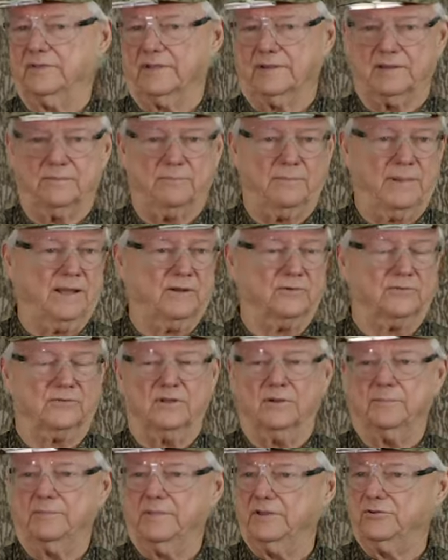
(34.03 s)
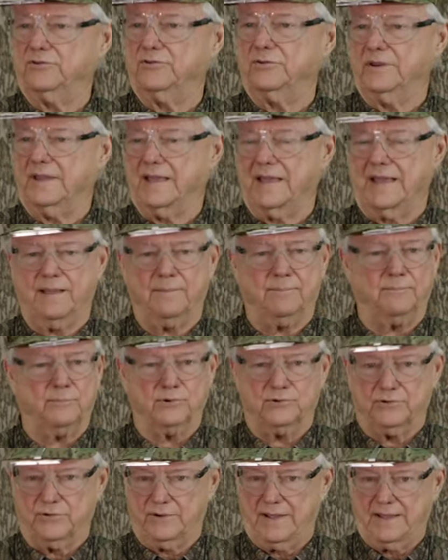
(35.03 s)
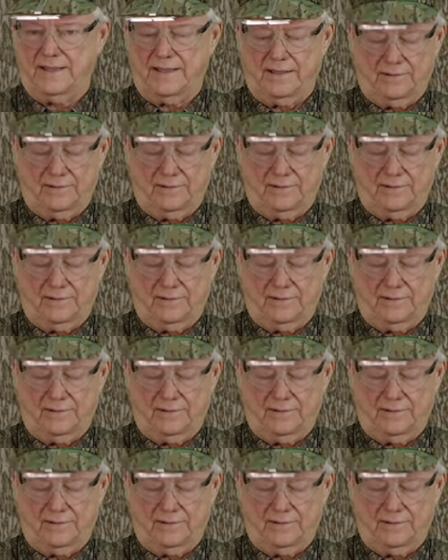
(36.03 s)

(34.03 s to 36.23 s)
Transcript: that can bounce up and hit you in the eye, put your eye